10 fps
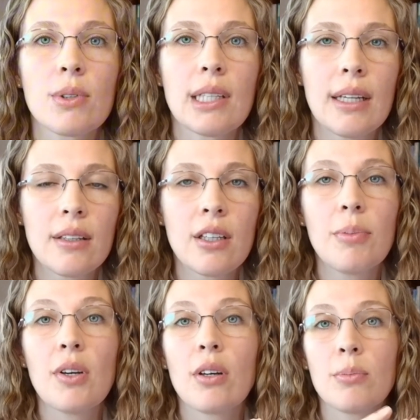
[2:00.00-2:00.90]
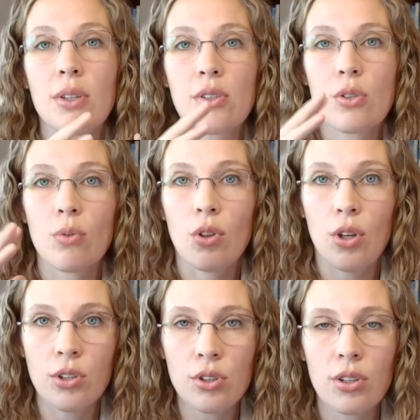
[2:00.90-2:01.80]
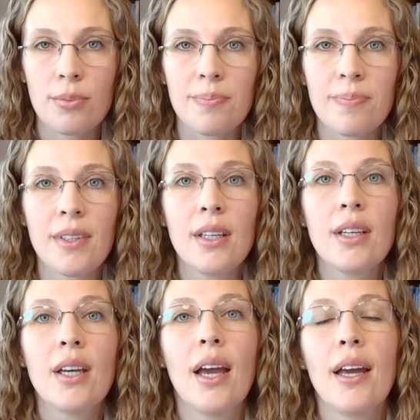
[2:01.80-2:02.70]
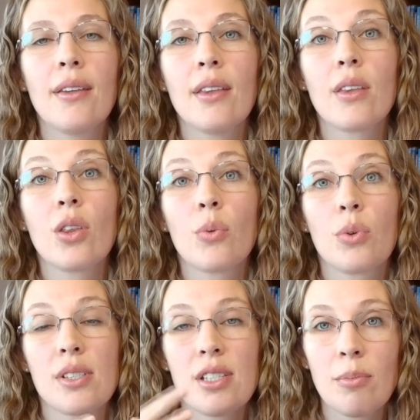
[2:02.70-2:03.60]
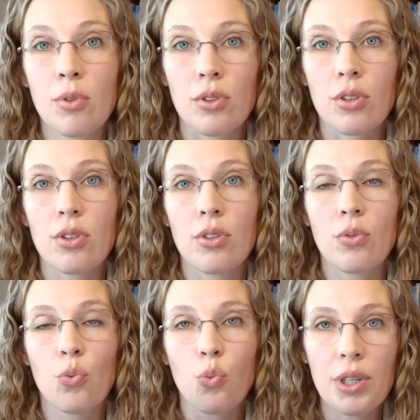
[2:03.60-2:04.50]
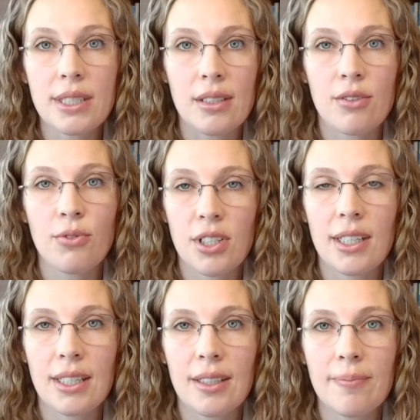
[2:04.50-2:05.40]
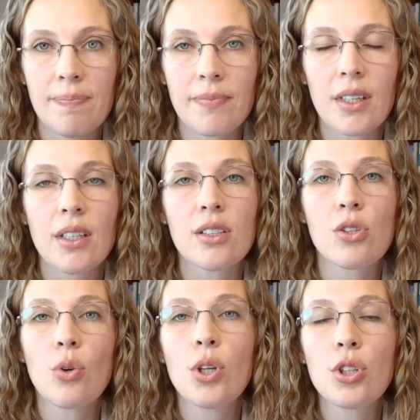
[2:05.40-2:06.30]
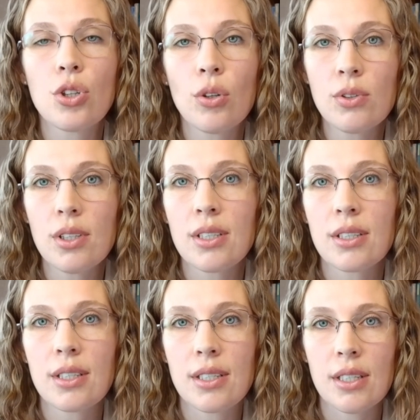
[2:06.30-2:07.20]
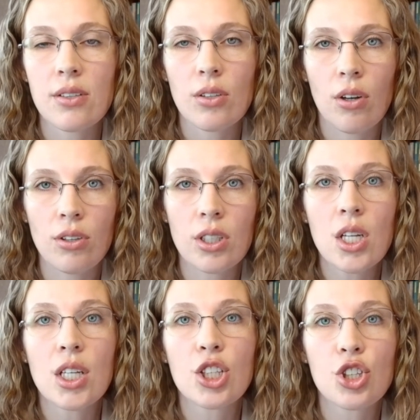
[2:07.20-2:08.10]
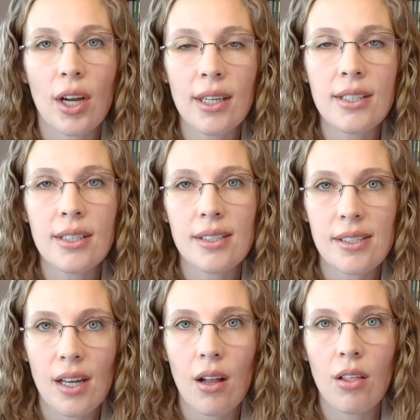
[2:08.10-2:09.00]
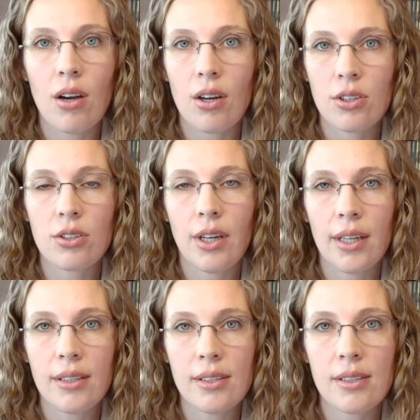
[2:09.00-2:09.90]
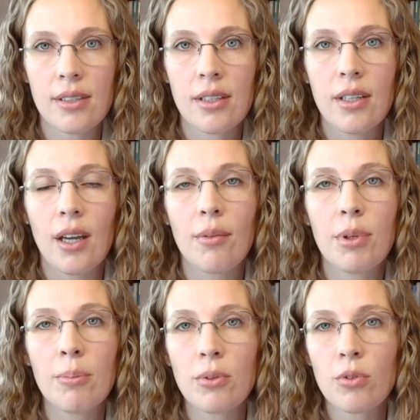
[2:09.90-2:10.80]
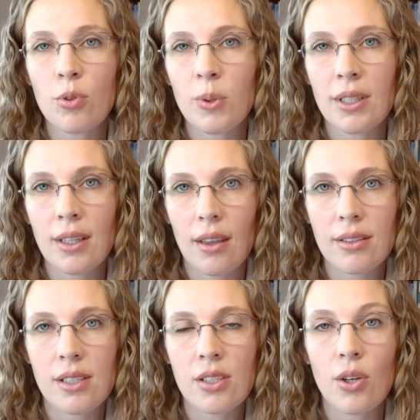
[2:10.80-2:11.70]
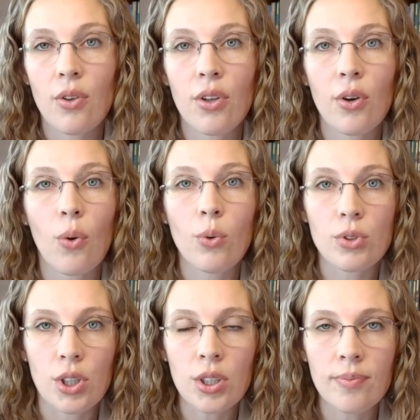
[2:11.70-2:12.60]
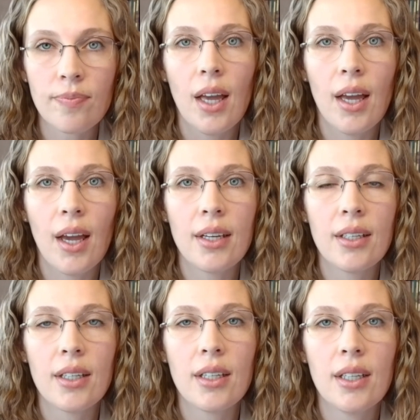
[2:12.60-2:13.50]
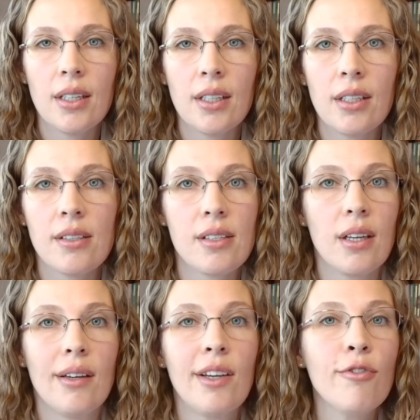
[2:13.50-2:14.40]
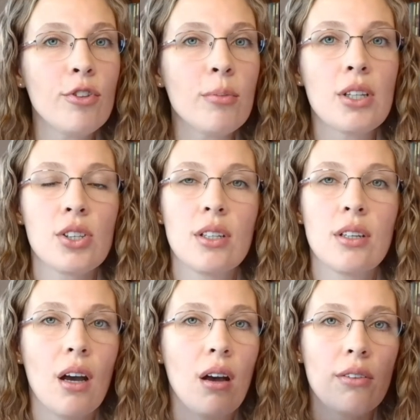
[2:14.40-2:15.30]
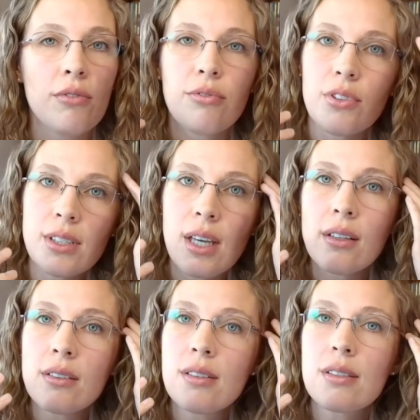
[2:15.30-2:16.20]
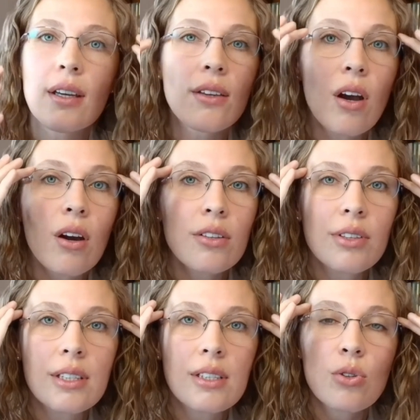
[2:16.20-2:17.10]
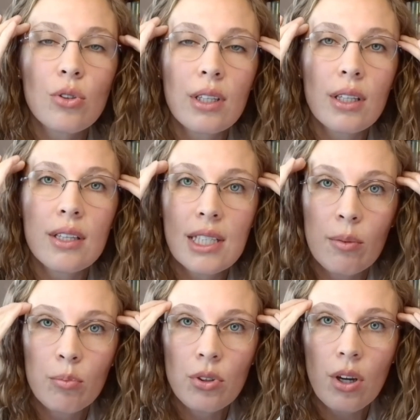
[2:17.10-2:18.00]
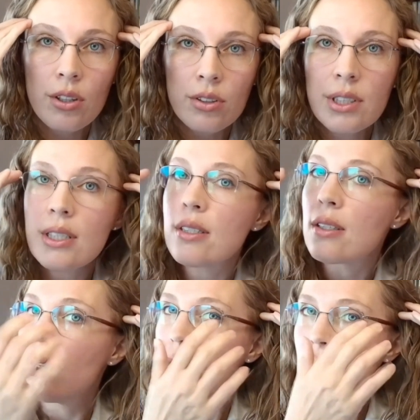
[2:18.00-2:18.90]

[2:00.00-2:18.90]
was likely to be on prednisone long-term, and there were similar reasons for taking it. And so he chose a disease called giant cell arteritis. And people don't normally get this until they're older. And it is inflammation of the cells in the arteries, usually the temporal arteries,